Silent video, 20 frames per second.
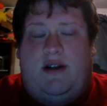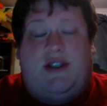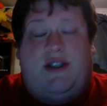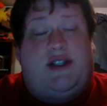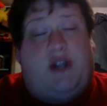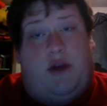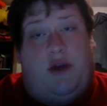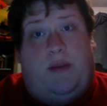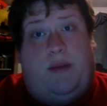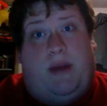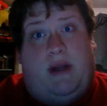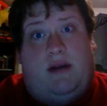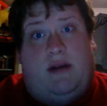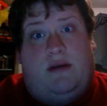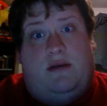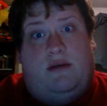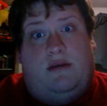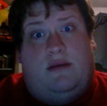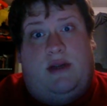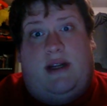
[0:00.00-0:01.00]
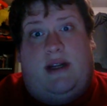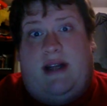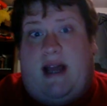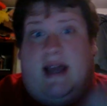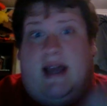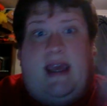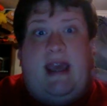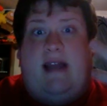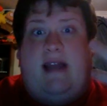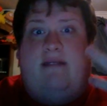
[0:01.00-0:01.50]
stupid. And I
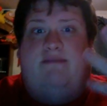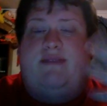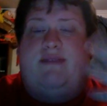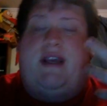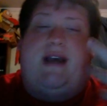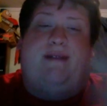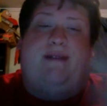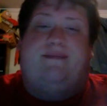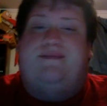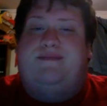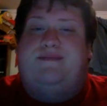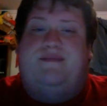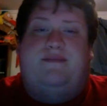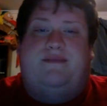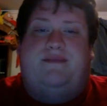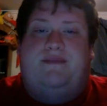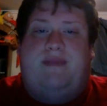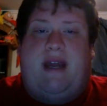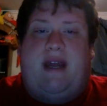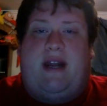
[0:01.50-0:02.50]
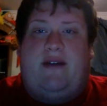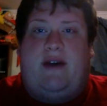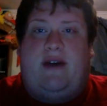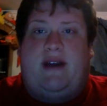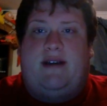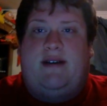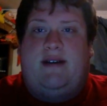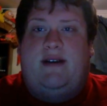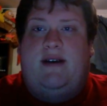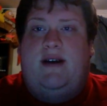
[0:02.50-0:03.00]
can't, yeah. Anyway,
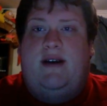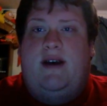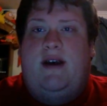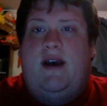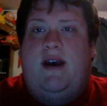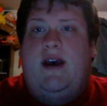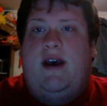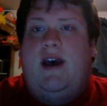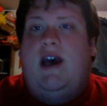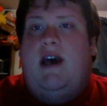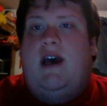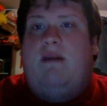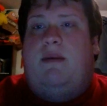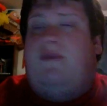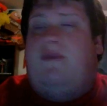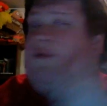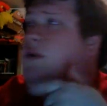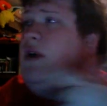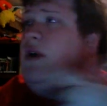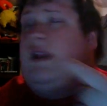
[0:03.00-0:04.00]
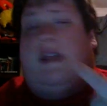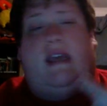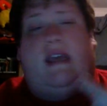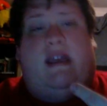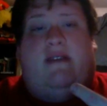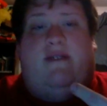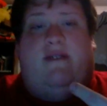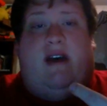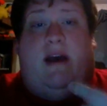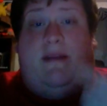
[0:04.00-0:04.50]
before I
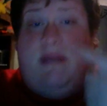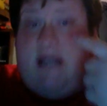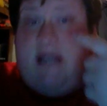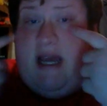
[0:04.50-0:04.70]
leave, I'm